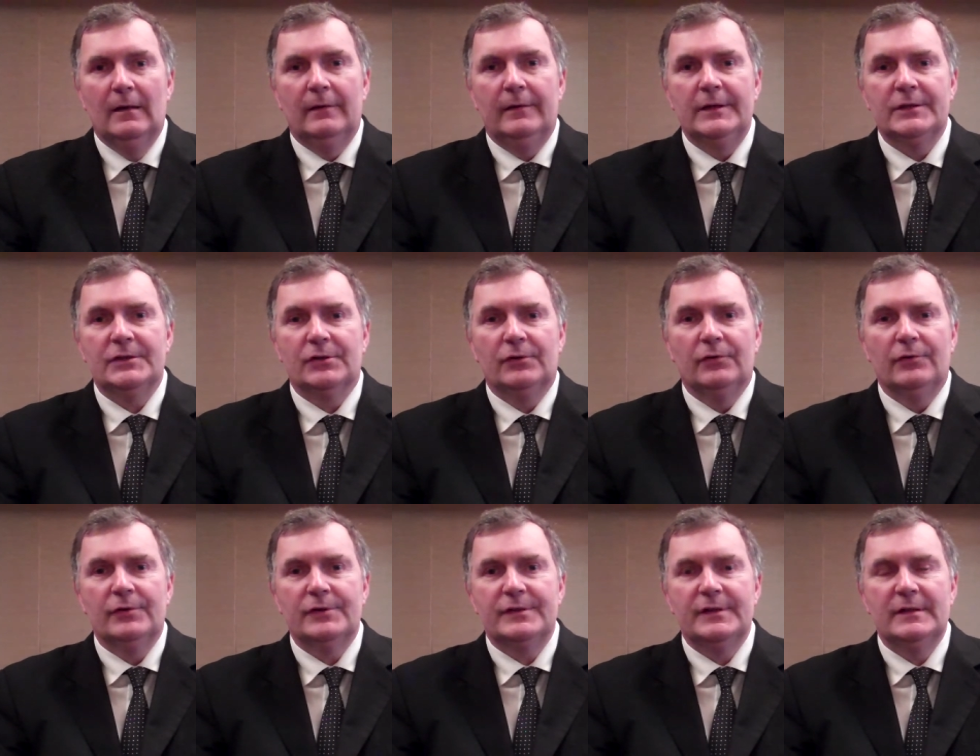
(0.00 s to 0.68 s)
This
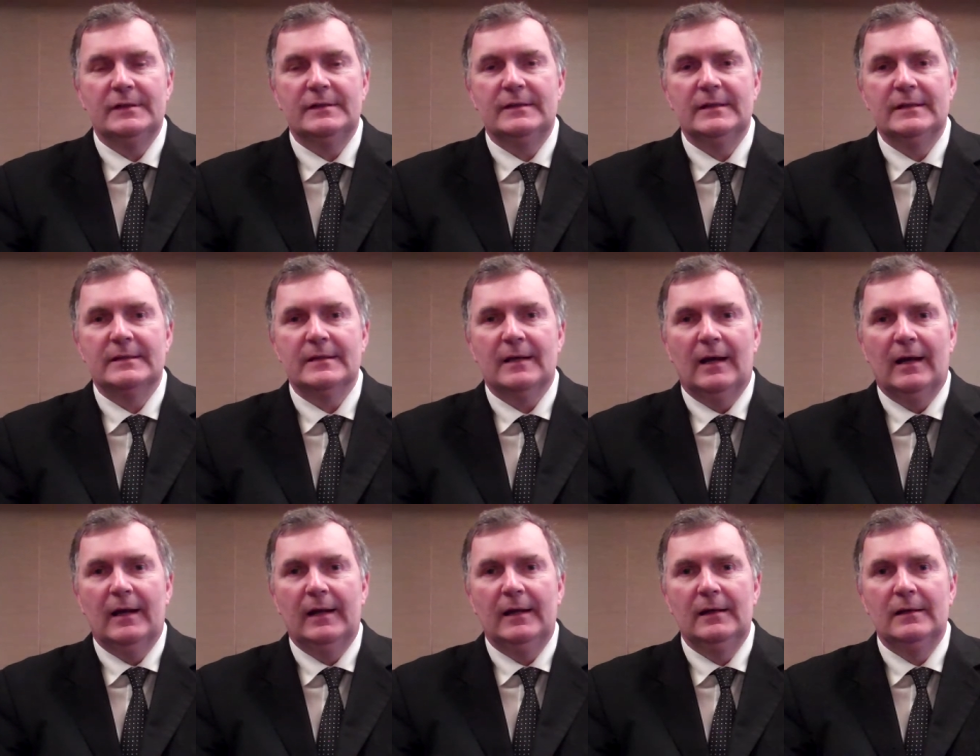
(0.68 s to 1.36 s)
course is
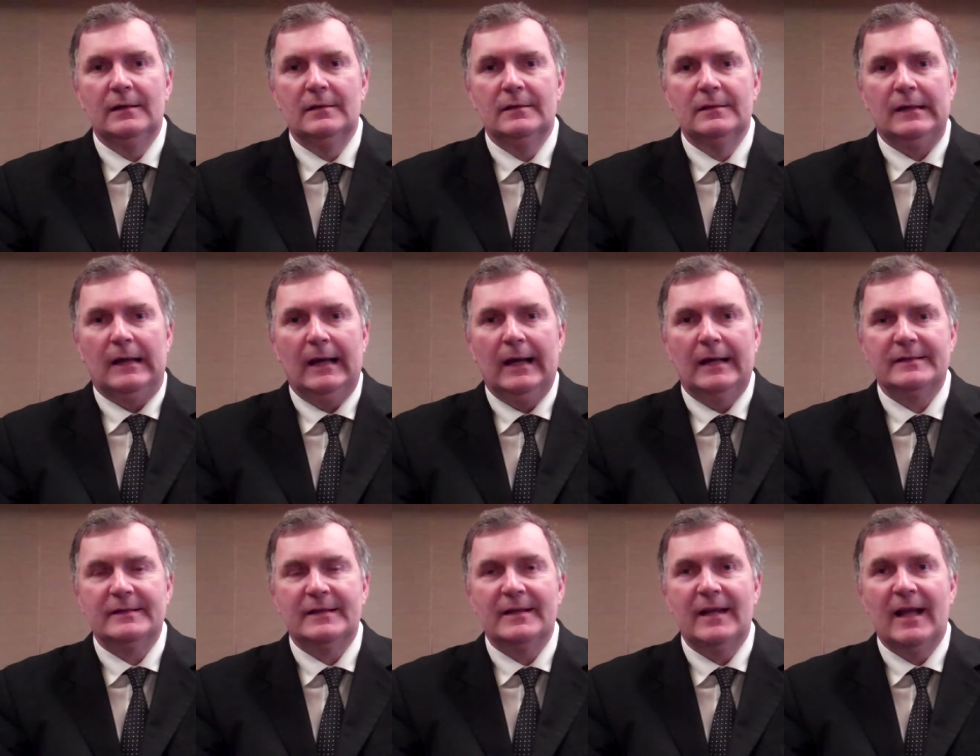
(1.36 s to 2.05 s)
designed
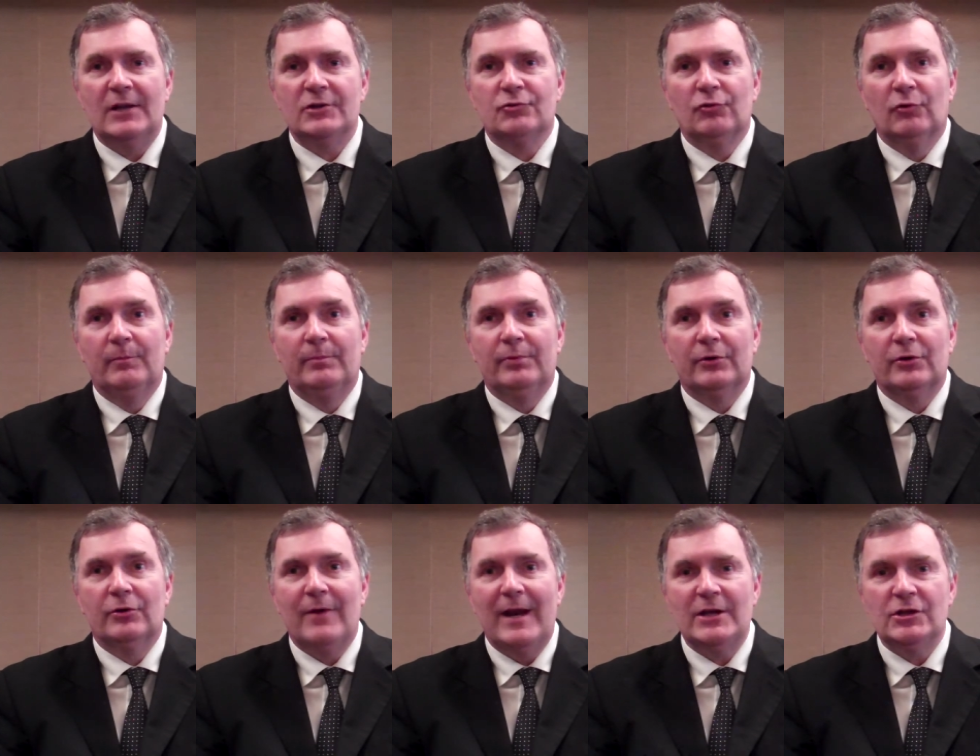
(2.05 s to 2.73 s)
as a natural
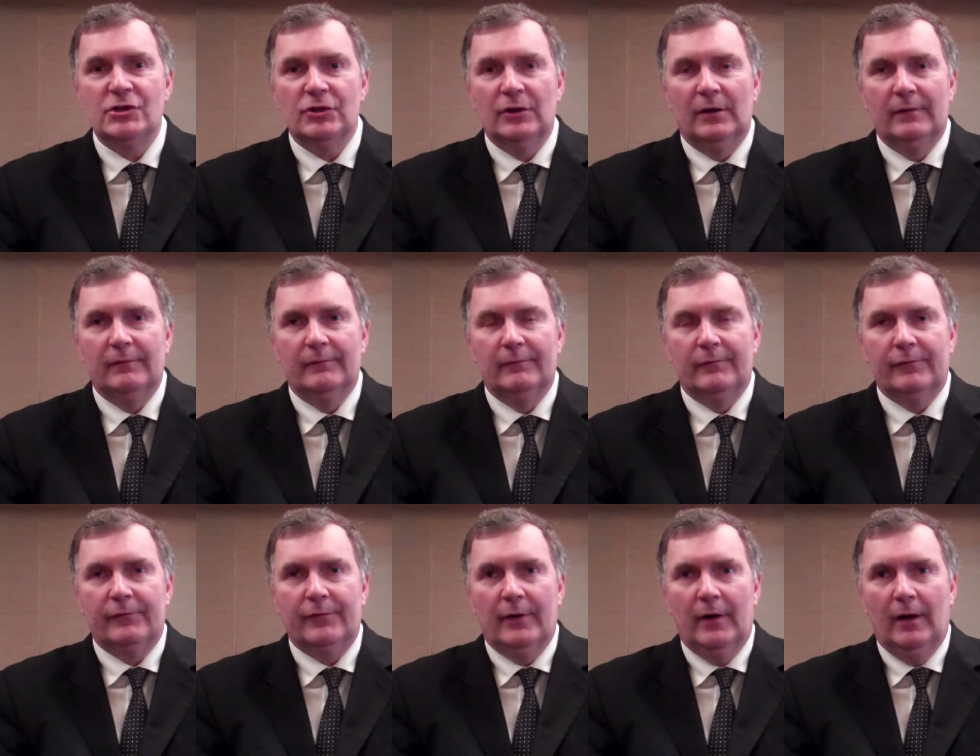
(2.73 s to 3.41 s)

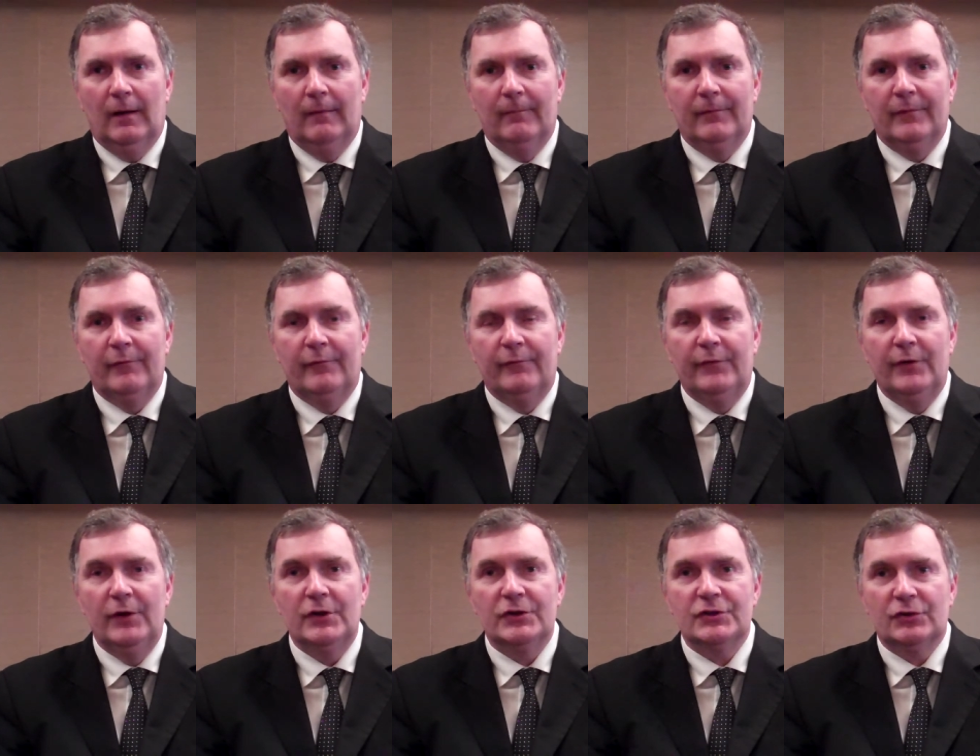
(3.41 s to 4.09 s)
progression from the
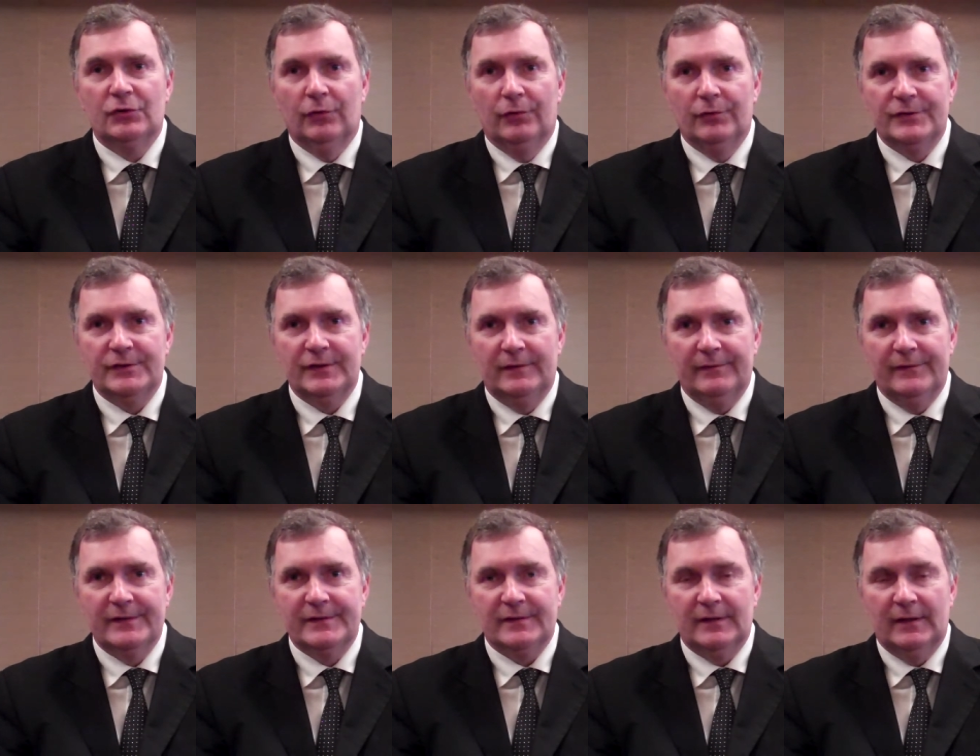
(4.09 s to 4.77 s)
first course
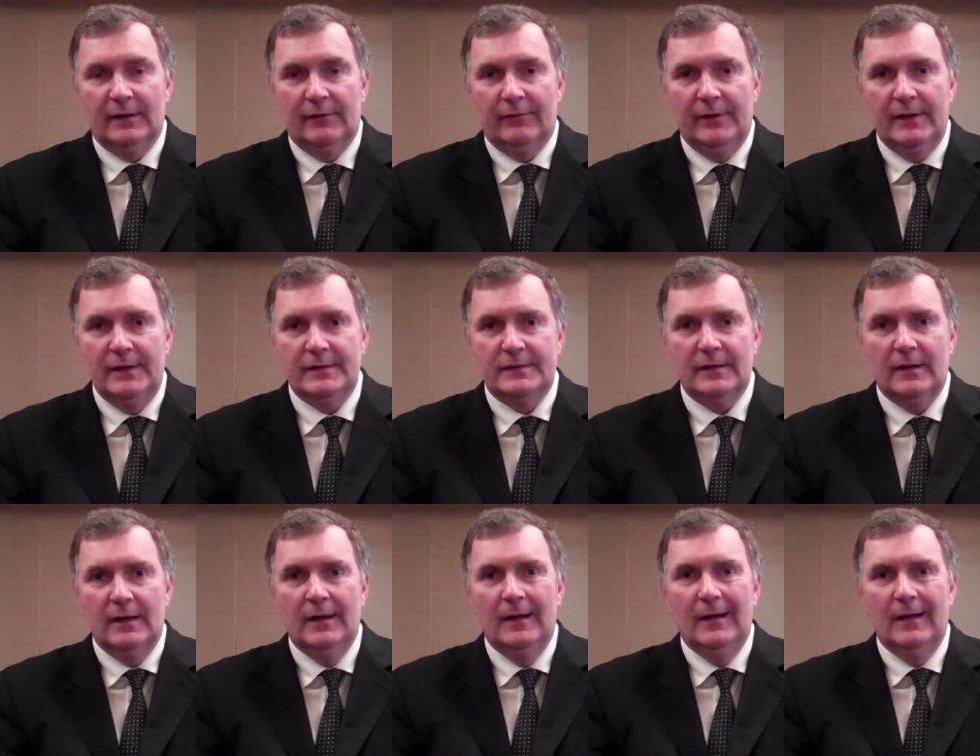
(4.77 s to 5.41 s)
in the series,